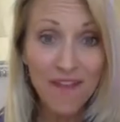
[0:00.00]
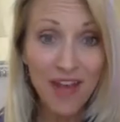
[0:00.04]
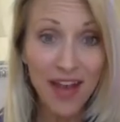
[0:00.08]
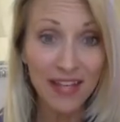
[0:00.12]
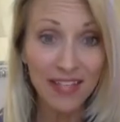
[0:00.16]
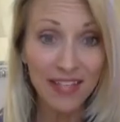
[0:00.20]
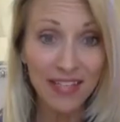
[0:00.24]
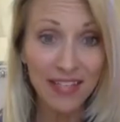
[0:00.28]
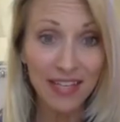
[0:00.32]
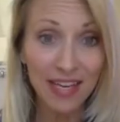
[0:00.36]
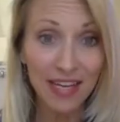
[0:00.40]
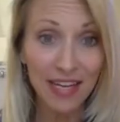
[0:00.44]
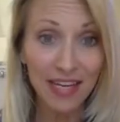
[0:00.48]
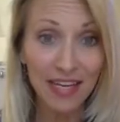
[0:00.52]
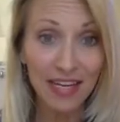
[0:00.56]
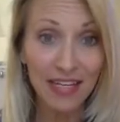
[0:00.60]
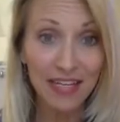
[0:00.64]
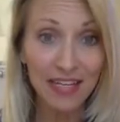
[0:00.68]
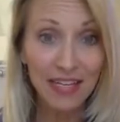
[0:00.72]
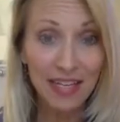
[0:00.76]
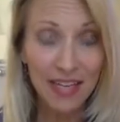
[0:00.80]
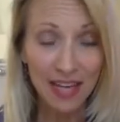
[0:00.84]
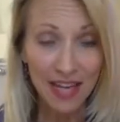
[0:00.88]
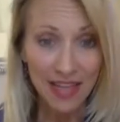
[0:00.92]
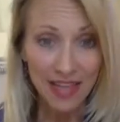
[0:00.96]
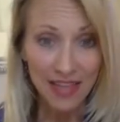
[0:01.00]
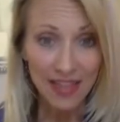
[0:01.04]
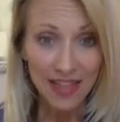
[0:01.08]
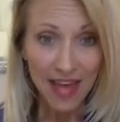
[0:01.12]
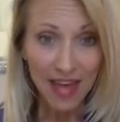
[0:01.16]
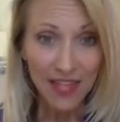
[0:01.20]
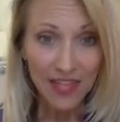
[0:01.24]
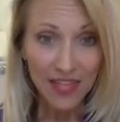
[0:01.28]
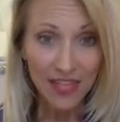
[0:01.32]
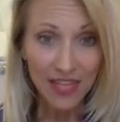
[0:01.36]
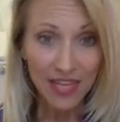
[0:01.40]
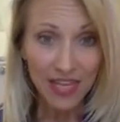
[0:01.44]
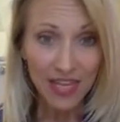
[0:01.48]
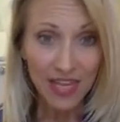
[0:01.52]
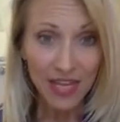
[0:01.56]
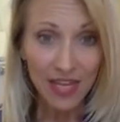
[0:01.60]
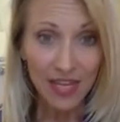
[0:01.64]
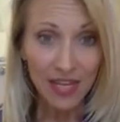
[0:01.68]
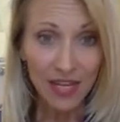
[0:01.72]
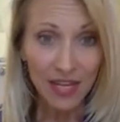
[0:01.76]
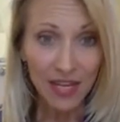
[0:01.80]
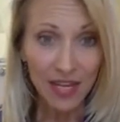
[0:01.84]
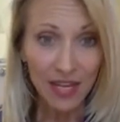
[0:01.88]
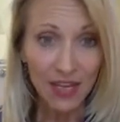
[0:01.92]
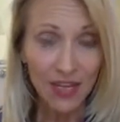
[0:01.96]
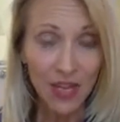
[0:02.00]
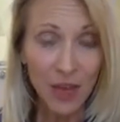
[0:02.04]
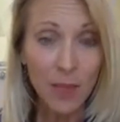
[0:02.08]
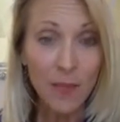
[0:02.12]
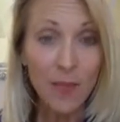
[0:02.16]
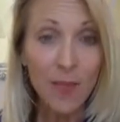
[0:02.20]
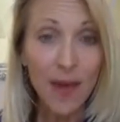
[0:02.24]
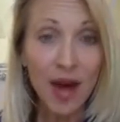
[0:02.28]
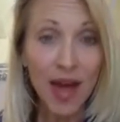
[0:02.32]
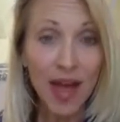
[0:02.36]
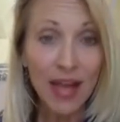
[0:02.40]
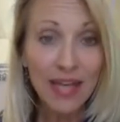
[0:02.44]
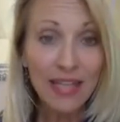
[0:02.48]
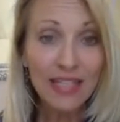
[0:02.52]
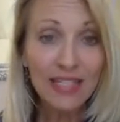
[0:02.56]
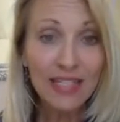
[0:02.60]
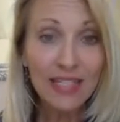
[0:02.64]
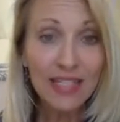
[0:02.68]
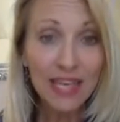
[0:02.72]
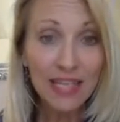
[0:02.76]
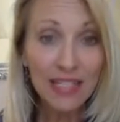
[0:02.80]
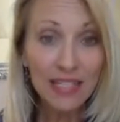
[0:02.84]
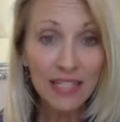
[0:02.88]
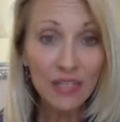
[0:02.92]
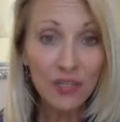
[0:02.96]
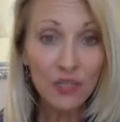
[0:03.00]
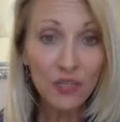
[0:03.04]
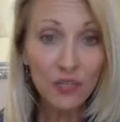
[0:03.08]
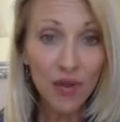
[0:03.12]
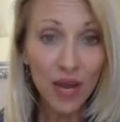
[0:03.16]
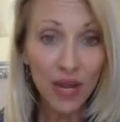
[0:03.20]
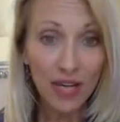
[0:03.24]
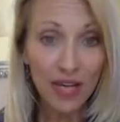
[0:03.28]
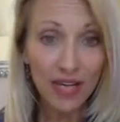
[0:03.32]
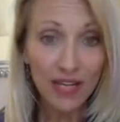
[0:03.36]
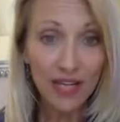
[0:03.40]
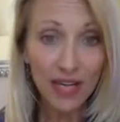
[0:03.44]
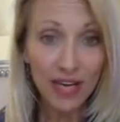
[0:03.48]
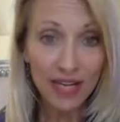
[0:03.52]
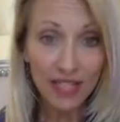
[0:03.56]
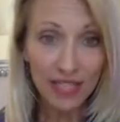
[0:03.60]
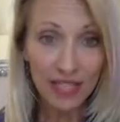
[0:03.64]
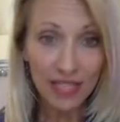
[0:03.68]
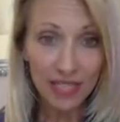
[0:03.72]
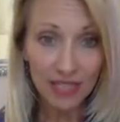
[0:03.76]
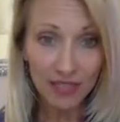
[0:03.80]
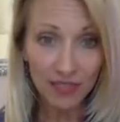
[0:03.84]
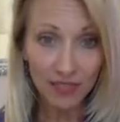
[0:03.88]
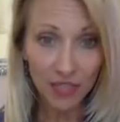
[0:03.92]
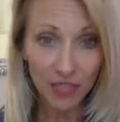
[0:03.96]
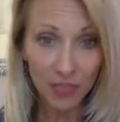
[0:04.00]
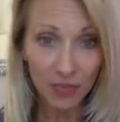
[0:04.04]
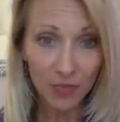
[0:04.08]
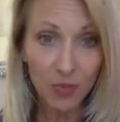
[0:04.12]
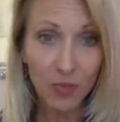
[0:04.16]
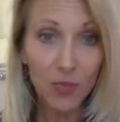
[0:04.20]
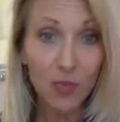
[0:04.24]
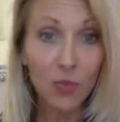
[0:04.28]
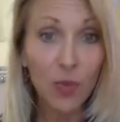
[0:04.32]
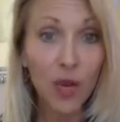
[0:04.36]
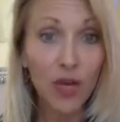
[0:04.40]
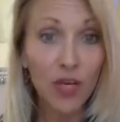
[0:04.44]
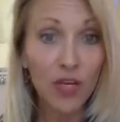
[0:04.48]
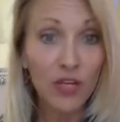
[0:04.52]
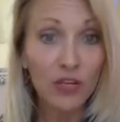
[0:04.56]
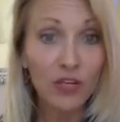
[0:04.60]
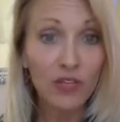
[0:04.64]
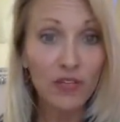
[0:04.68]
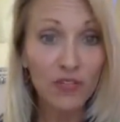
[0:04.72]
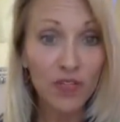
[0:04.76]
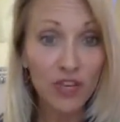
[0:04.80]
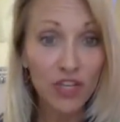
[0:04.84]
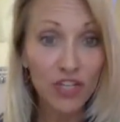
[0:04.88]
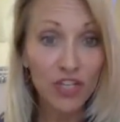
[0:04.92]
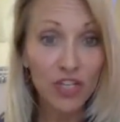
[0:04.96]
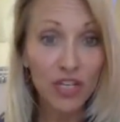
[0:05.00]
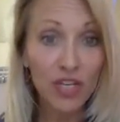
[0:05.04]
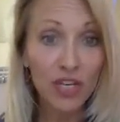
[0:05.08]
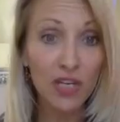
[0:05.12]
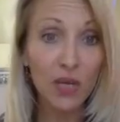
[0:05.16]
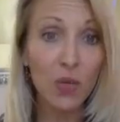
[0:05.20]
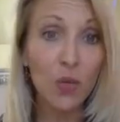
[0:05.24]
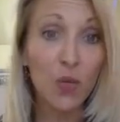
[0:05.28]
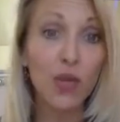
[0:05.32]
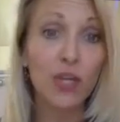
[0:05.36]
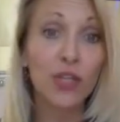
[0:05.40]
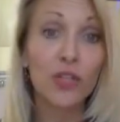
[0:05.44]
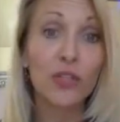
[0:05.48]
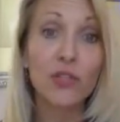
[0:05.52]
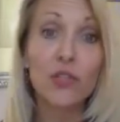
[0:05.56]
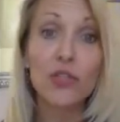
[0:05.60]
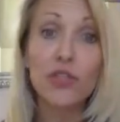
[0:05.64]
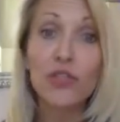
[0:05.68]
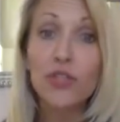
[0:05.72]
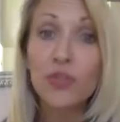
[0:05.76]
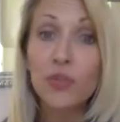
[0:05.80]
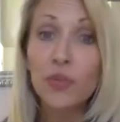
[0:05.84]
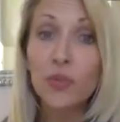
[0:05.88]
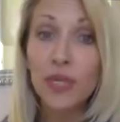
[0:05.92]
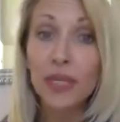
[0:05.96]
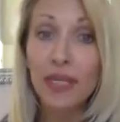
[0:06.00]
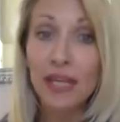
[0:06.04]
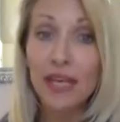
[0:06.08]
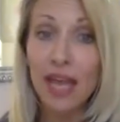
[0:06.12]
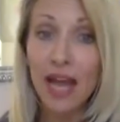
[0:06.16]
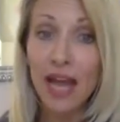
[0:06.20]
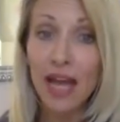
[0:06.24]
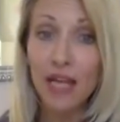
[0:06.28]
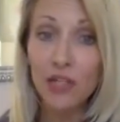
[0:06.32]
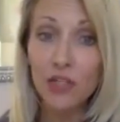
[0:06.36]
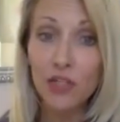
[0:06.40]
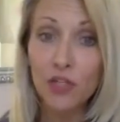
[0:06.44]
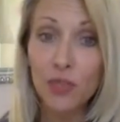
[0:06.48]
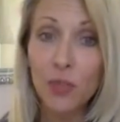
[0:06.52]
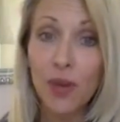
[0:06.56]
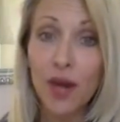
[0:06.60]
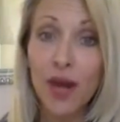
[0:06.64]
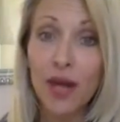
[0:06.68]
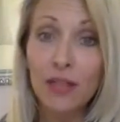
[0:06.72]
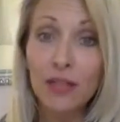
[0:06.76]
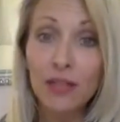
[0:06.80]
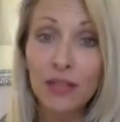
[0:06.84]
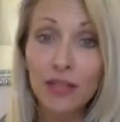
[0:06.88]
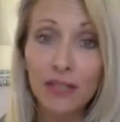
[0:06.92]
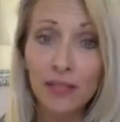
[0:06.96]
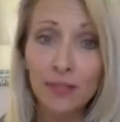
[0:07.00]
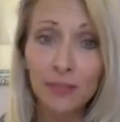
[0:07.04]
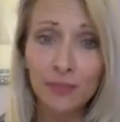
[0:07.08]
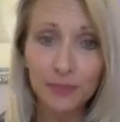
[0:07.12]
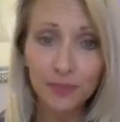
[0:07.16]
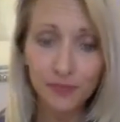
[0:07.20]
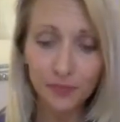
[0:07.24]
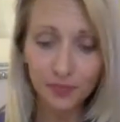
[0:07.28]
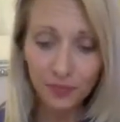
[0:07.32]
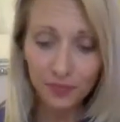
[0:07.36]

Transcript: fascinating, that the mind doesn't recognize the difference between what you're envisioning and what you're doing in actuality.